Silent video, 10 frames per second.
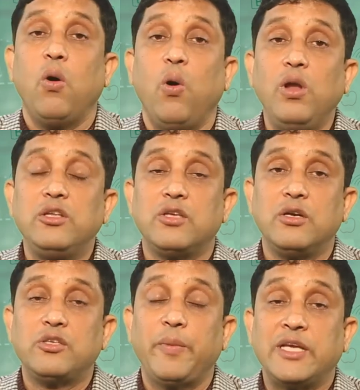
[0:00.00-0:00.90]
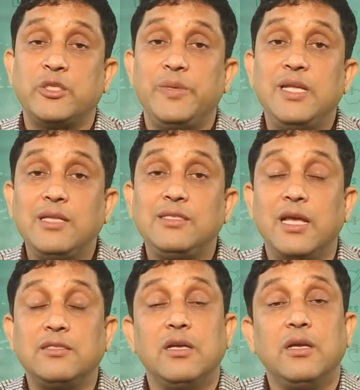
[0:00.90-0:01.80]
all sorts of
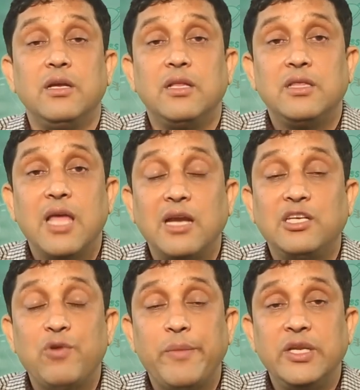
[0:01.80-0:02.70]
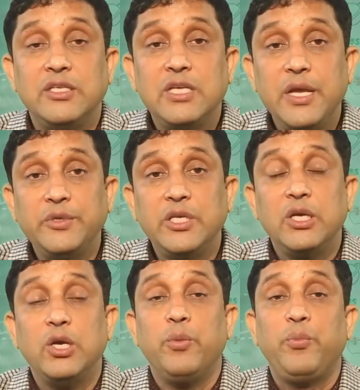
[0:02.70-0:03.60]
experiences that you have received
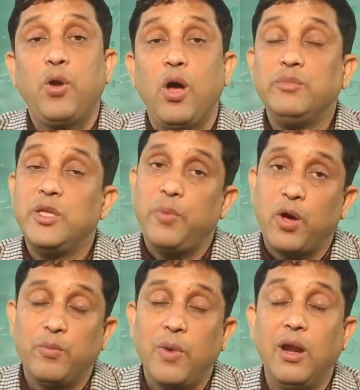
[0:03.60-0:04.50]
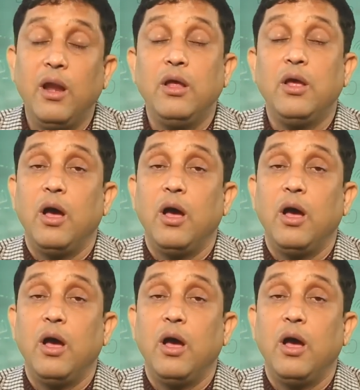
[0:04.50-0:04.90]
from the formal